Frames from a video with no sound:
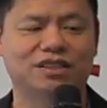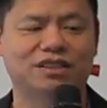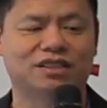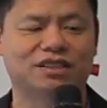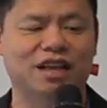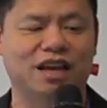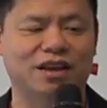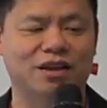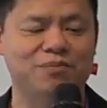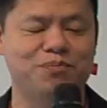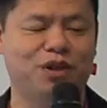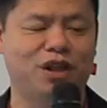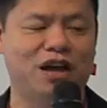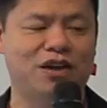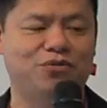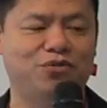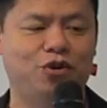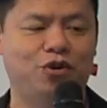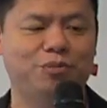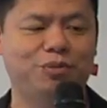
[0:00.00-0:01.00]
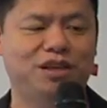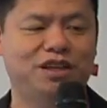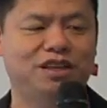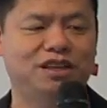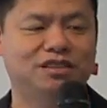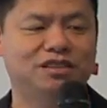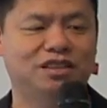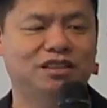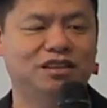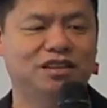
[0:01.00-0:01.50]
Second platform
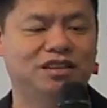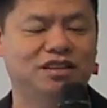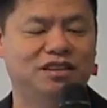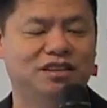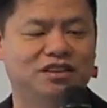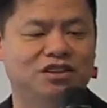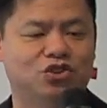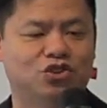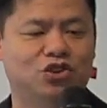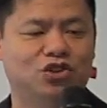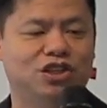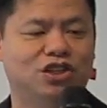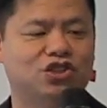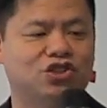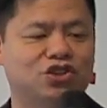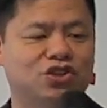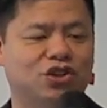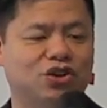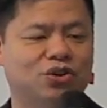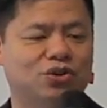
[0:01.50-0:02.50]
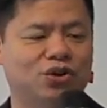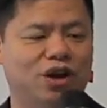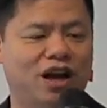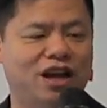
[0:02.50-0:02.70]
is traditional